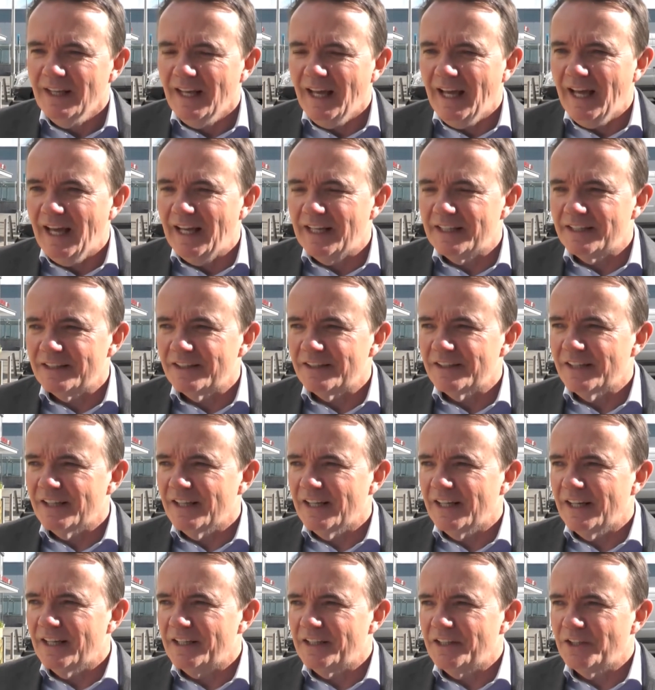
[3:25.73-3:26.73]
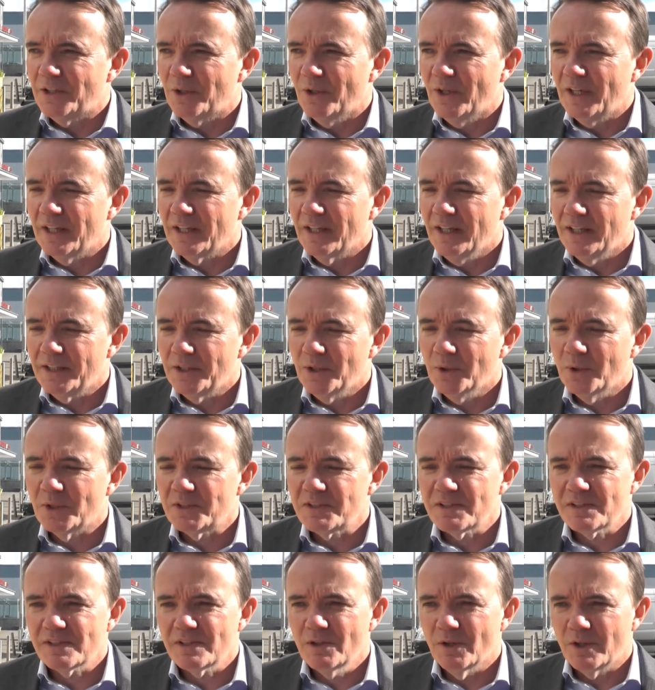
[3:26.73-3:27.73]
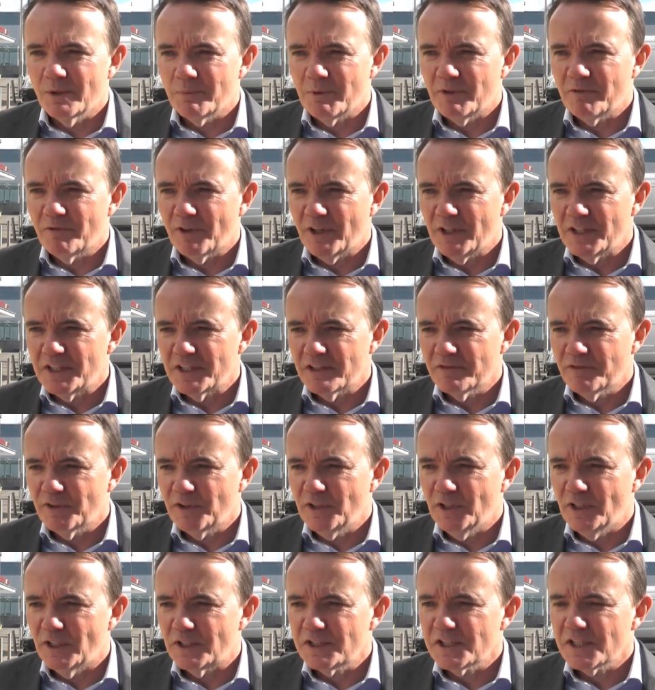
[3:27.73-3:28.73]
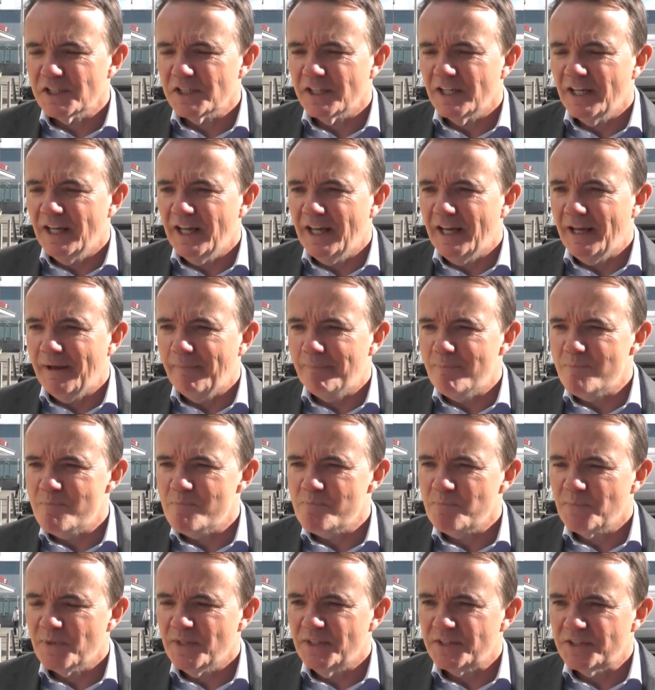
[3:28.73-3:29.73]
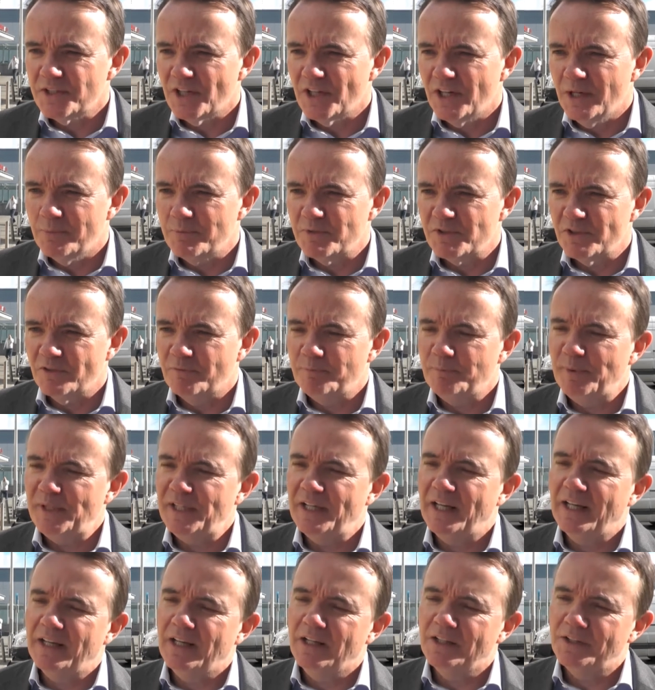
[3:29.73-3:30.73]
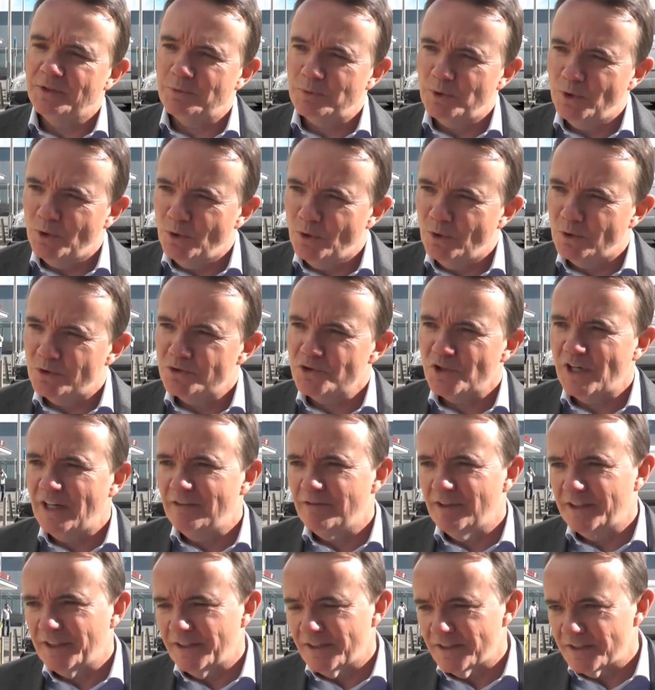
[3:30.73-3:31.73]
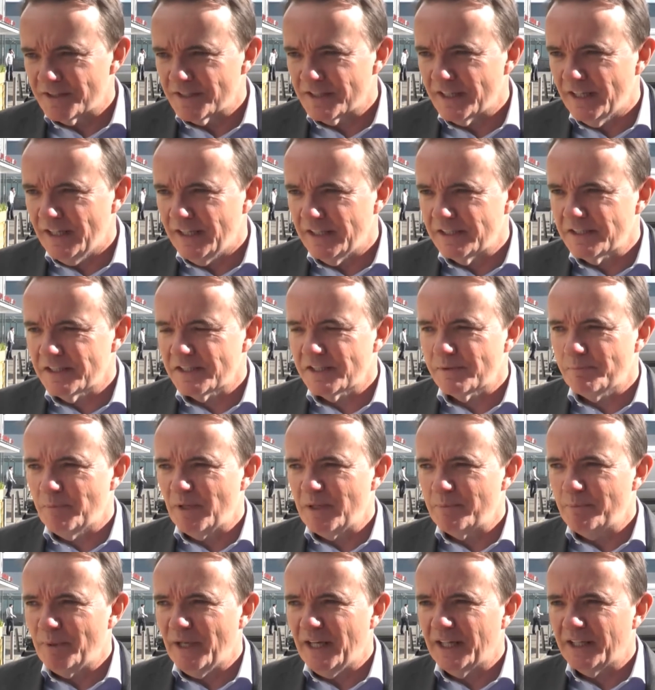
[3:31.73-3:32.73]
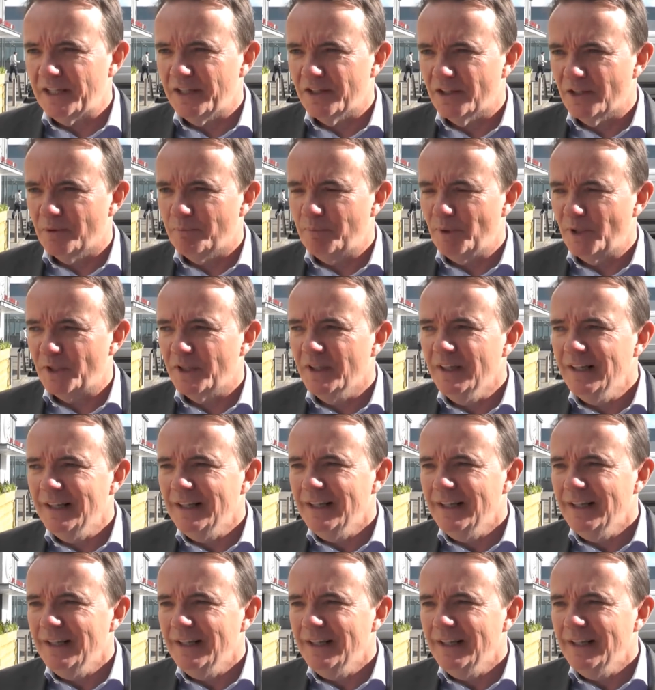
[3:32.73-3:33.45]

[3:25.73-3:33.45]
you know, I know it's going to be very difficult in terms of being on the road, traveling to the States, being back here, but